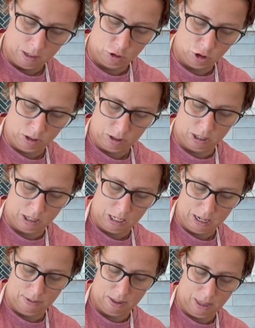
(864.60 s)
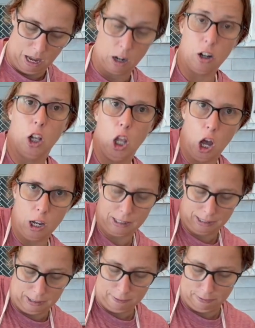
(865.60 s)
Just going to give it that
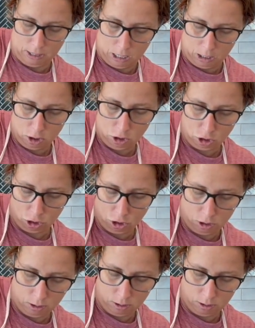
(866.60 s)
glossy finish.